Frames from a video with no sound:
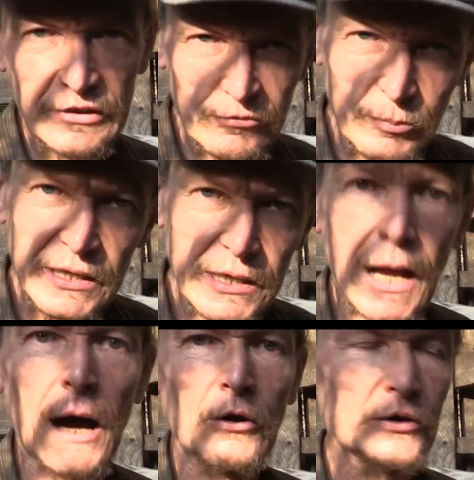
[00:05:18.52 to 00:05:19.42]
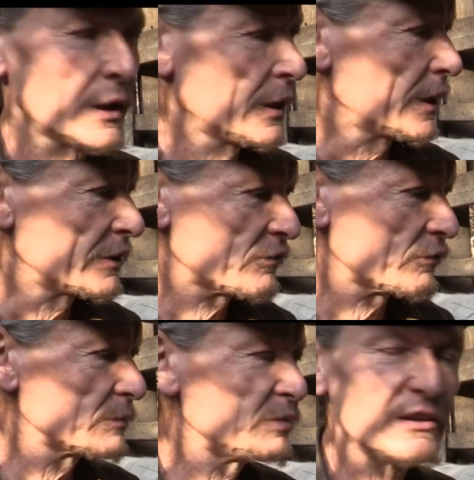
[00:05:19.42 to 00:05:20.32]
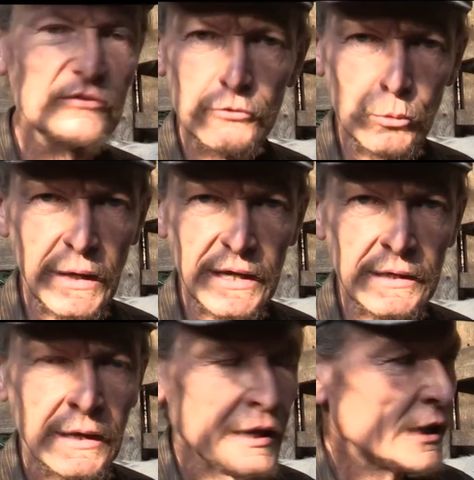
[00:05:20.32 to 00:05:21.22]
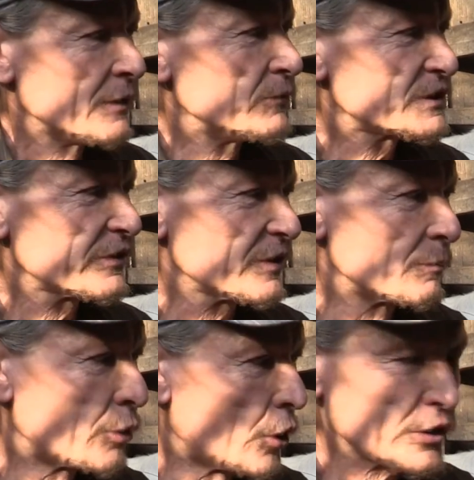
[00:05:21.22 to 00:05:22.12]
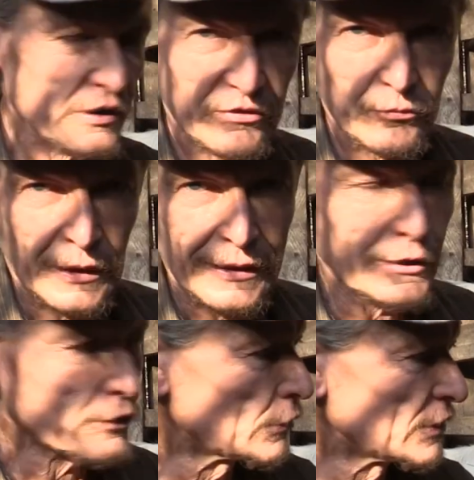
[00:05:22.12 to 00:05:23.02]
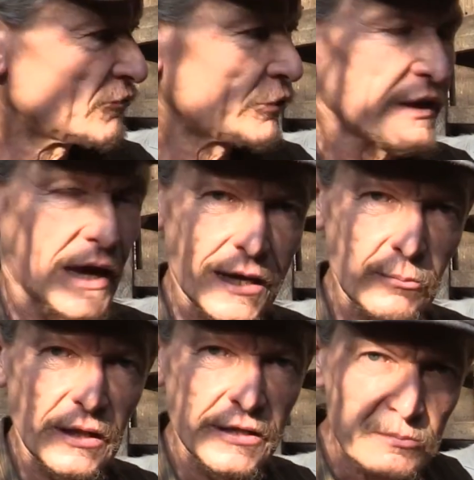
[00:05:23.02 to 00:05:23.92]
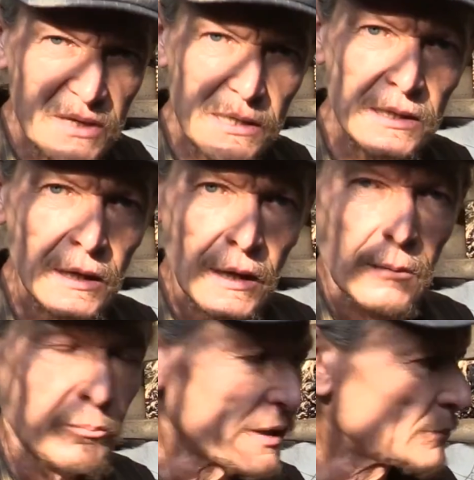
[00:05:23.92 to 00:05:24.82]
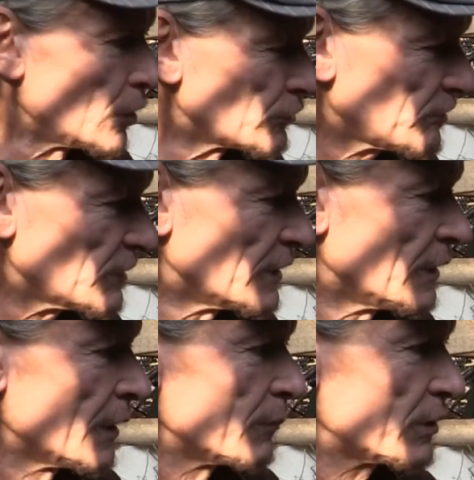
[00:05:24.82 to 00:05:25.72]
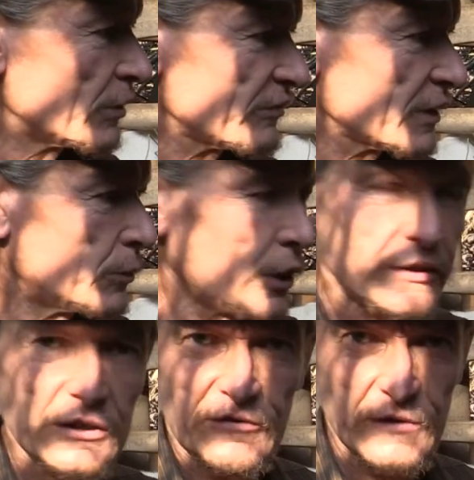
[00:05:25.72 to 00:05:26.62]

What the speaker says: it's bleeding out. And it's a very peaceful way. which is important as well, not only for the animal and me, but mostly because the quality of